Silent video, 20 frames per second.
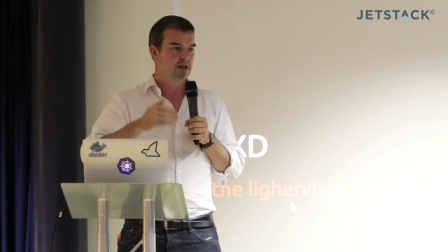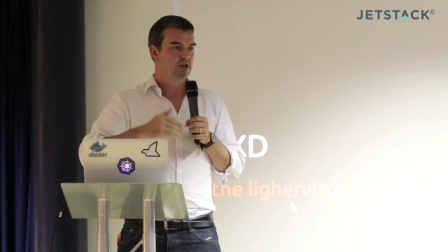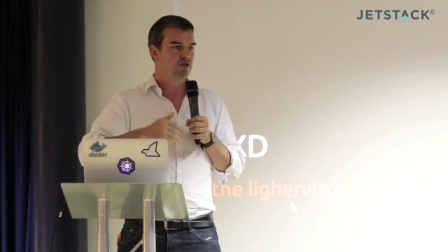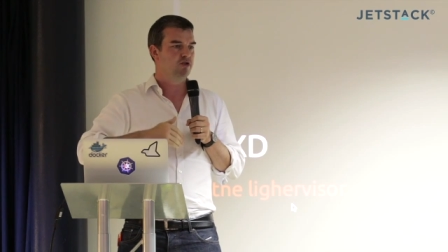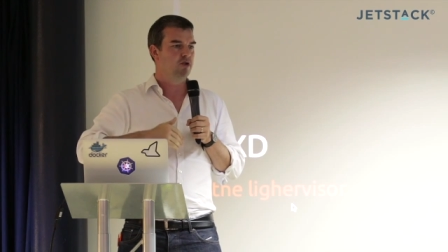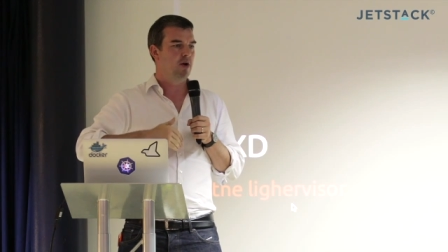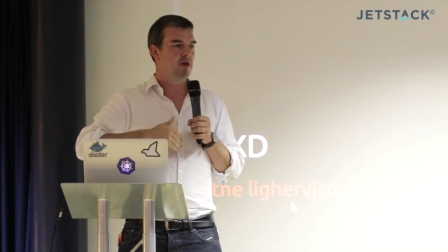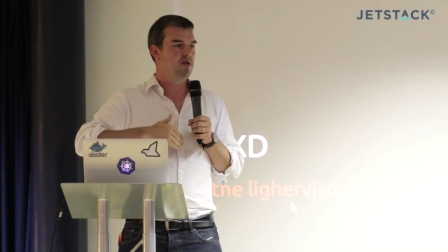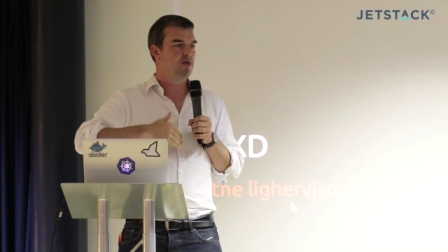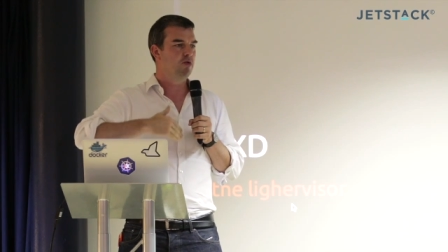
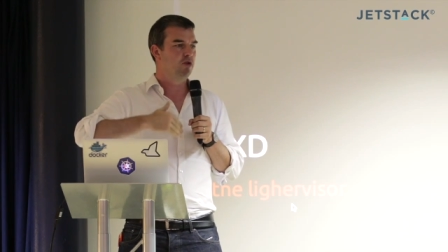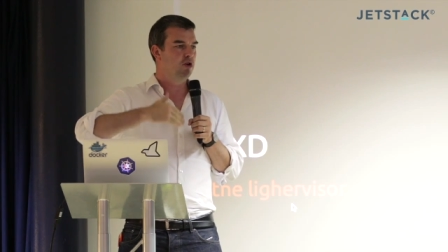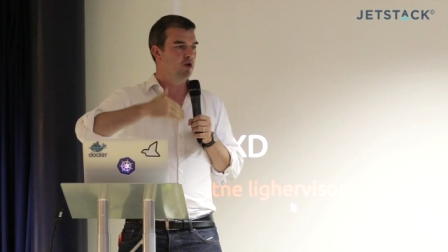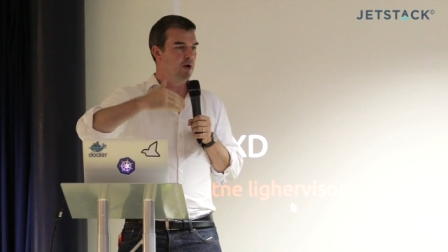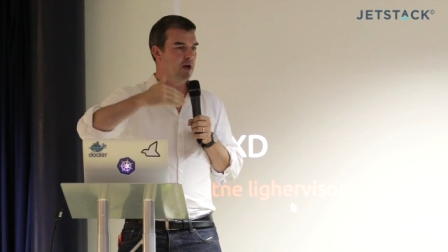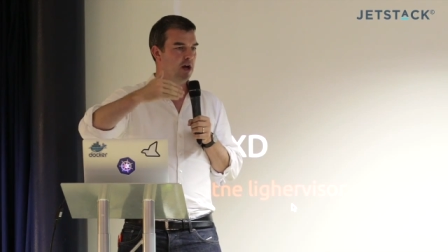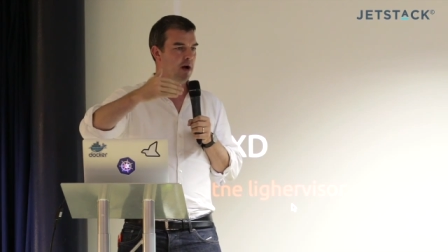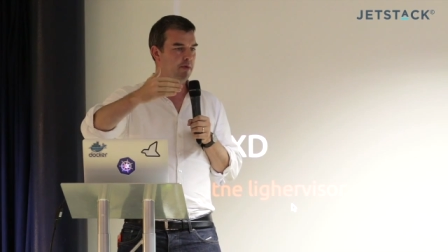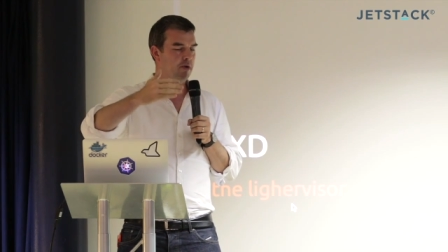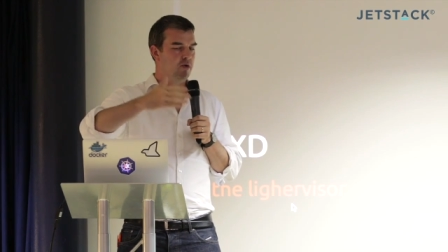So as you're
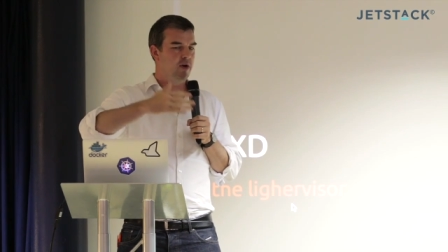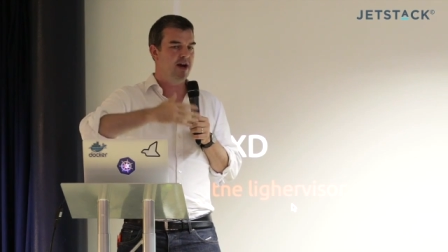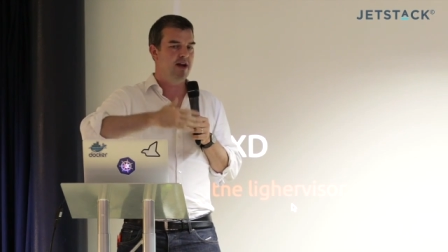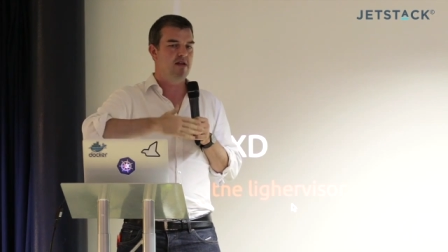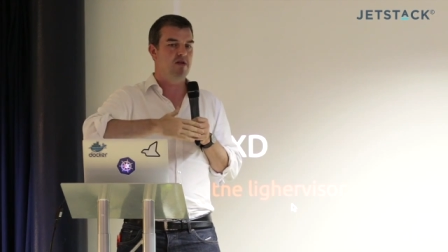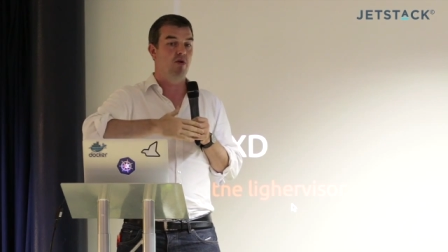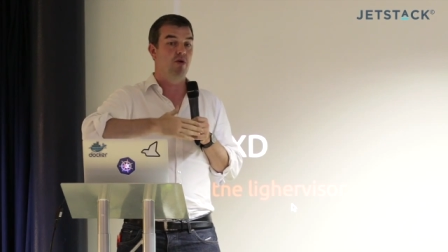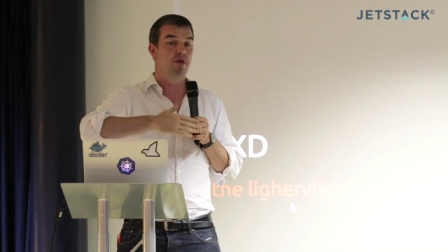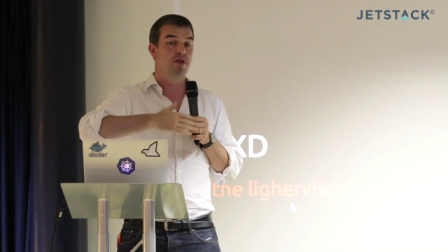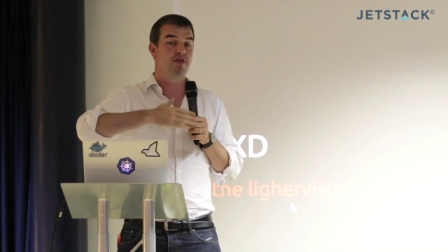doing
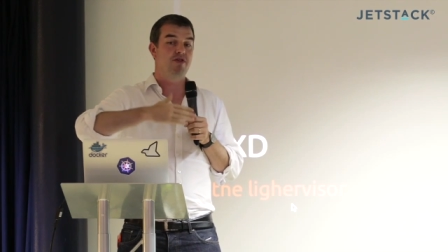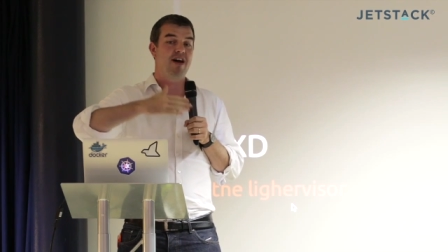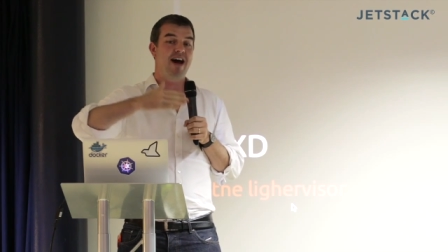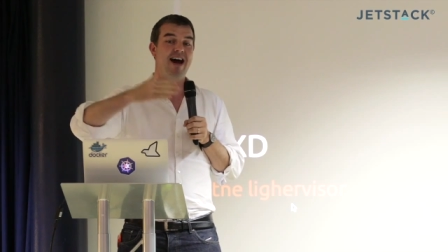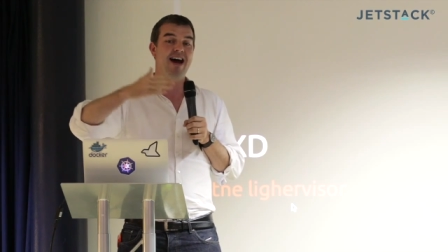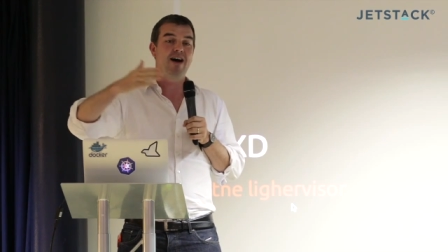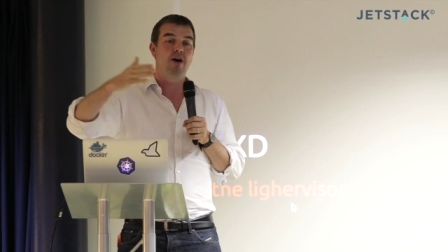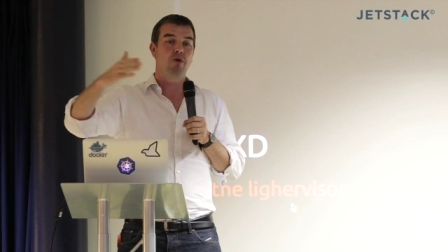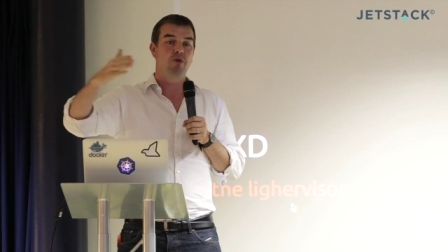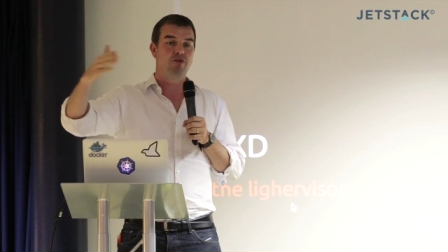upgrades on
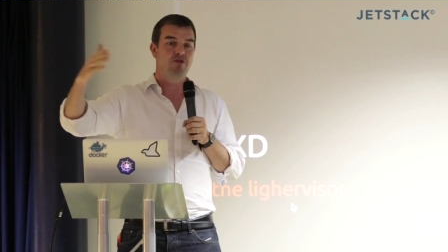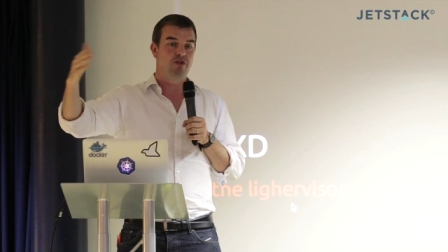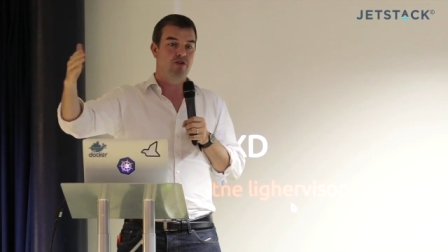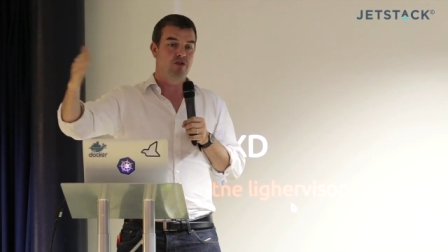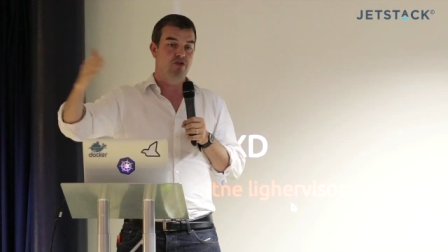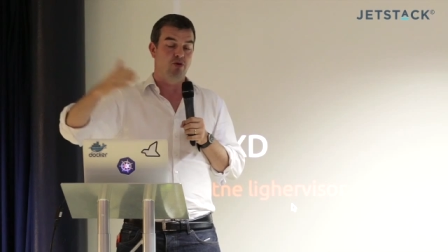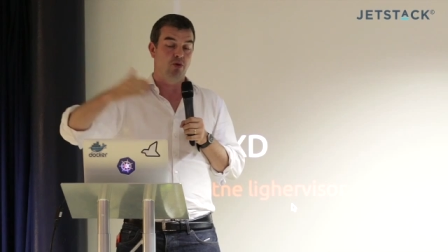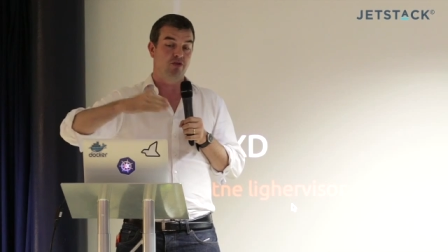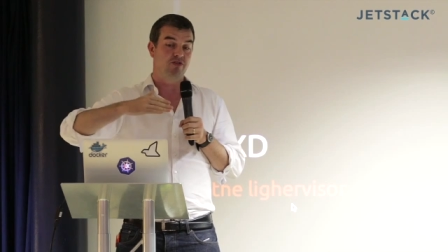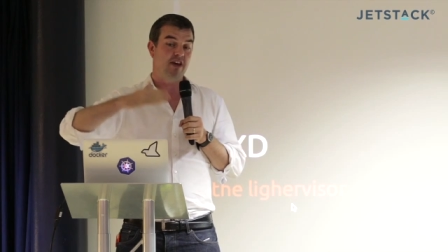
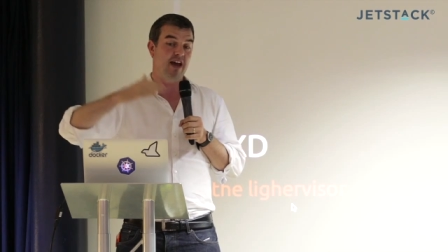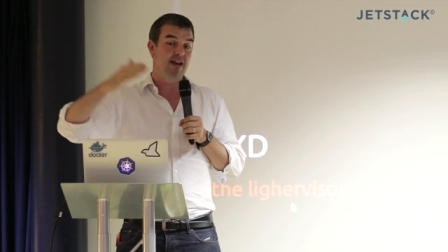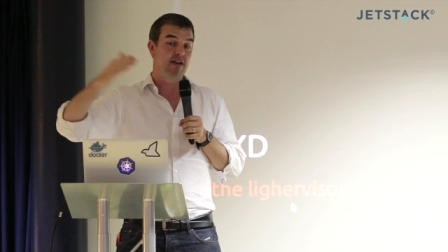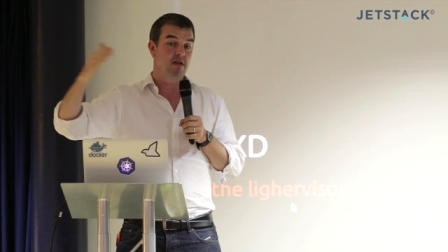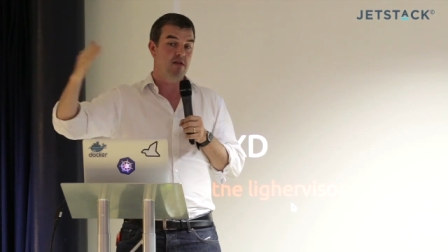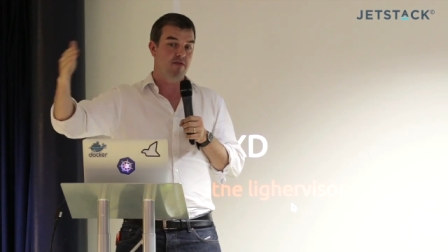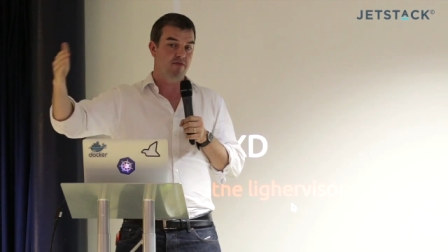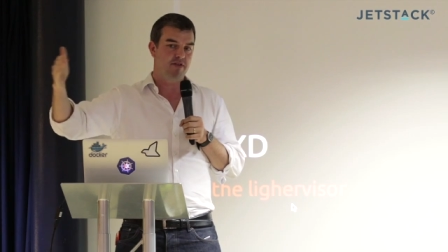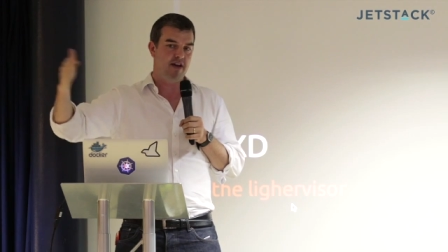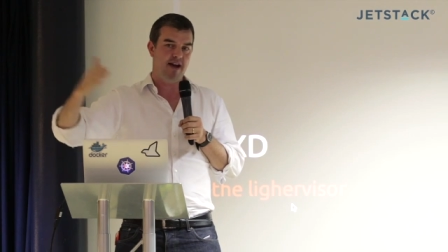thousands or tens of